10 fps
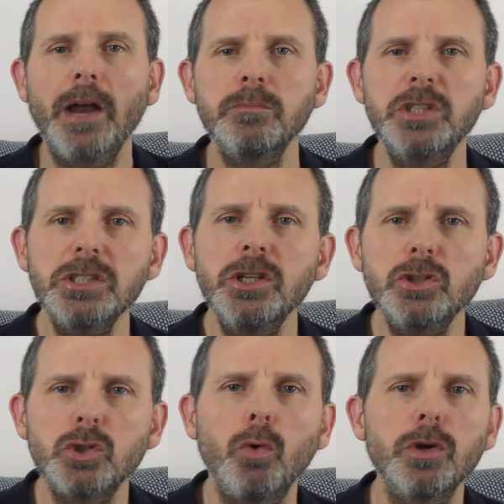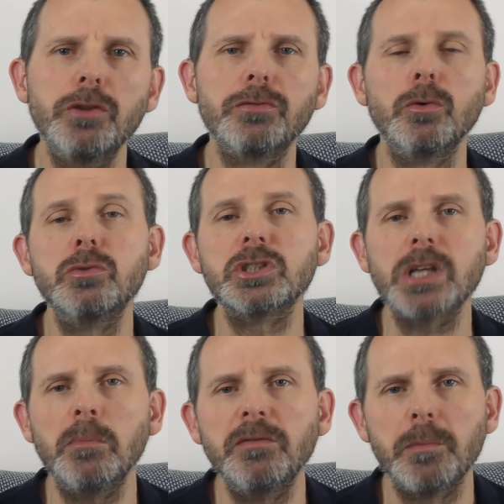and I'm just going to talk you through
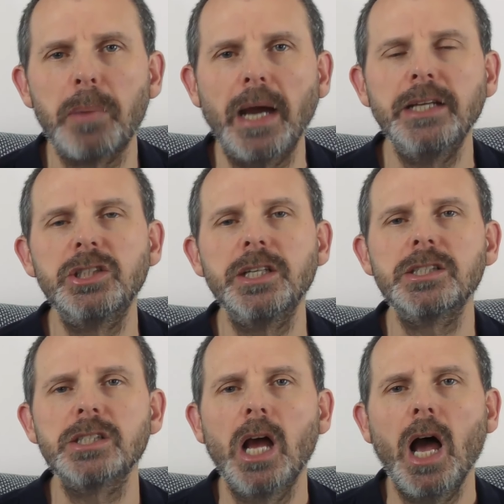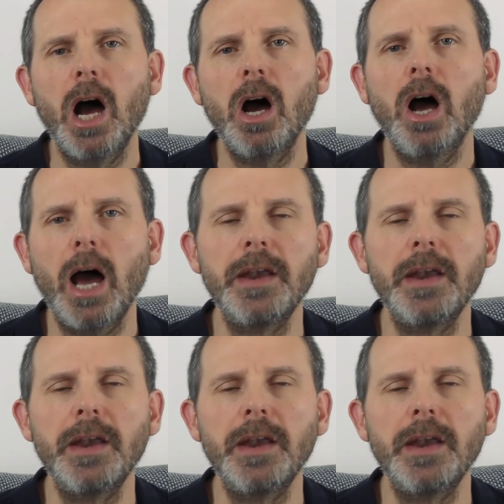some of the pages uh,